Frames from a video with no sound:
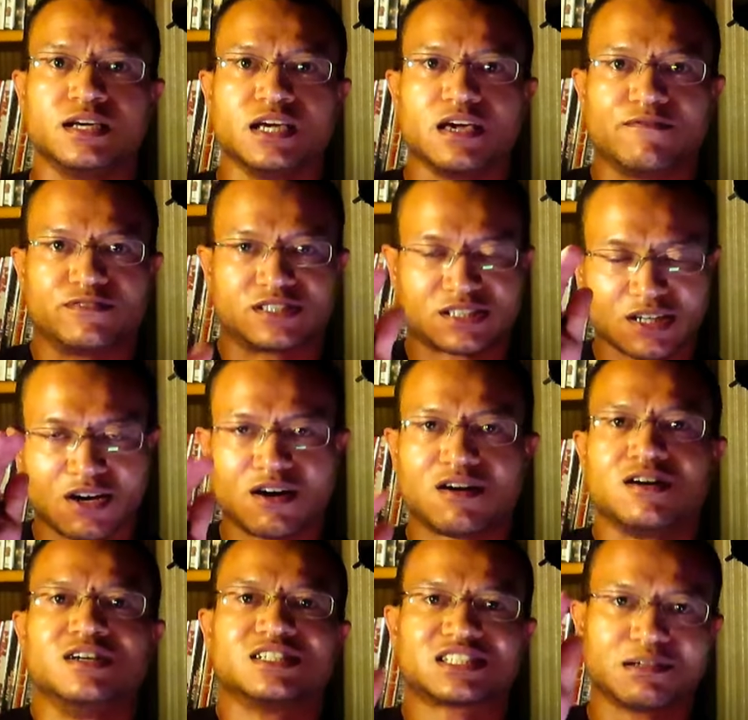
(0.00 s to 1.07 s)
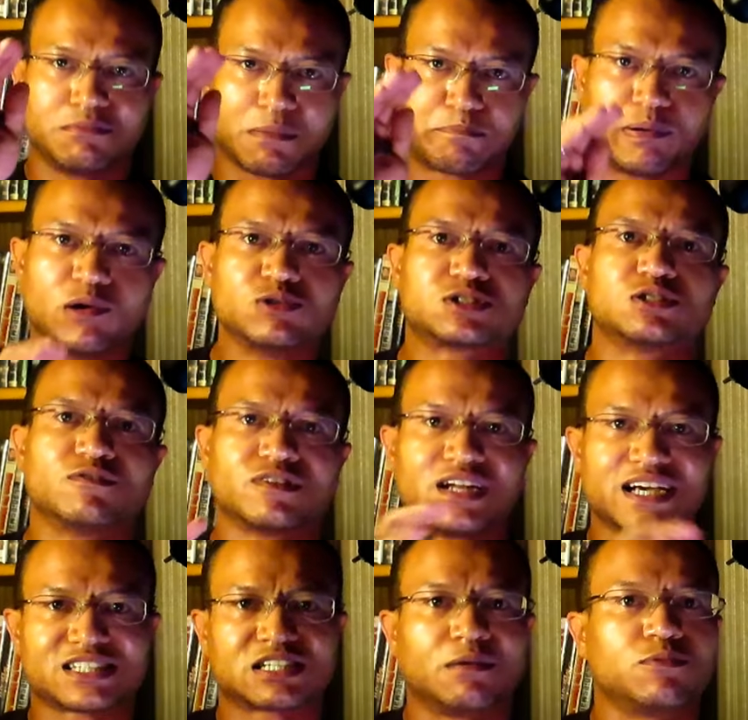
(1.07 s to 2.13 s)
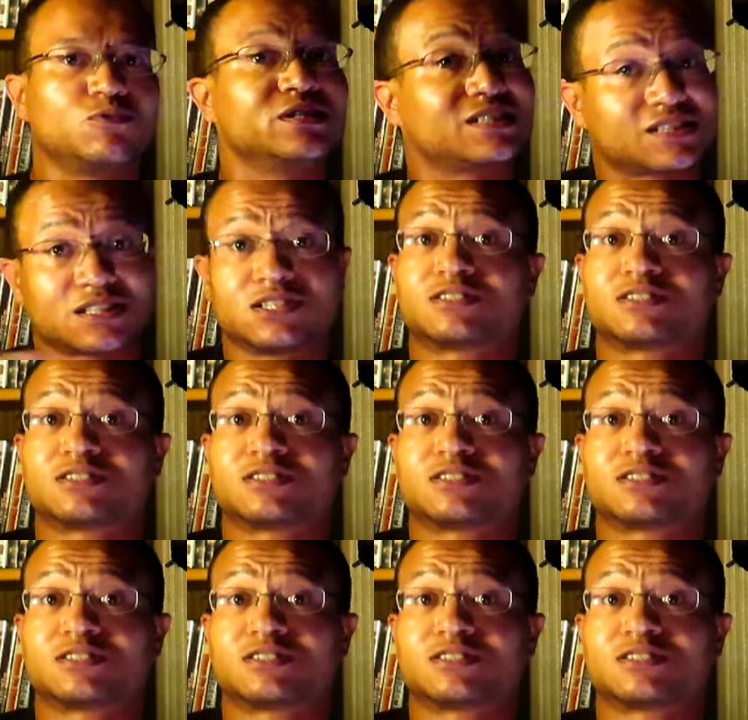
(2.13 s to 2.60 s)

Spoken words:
If you saw some of my posts over the last couple weeks,